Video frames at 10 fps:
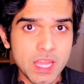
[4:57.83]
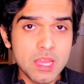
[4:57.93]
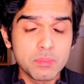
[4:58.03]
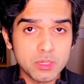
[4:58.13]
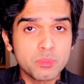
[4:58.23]

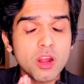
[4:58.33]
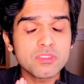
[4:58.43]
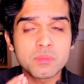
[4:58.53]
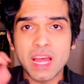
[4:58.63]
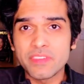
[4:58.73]
But apart
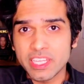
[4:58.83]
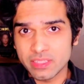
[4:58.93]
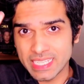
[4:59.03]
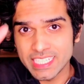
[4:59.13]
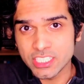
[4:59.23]
from having
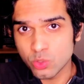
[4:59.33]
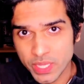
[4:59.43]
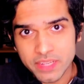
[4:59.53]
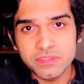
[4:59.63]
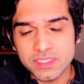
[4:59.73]
an
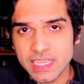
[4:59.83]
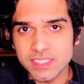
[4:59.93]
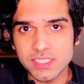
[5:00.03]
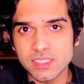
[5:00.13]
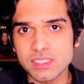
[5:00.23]
intuitive
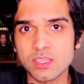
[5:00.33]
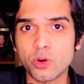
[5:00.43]
sense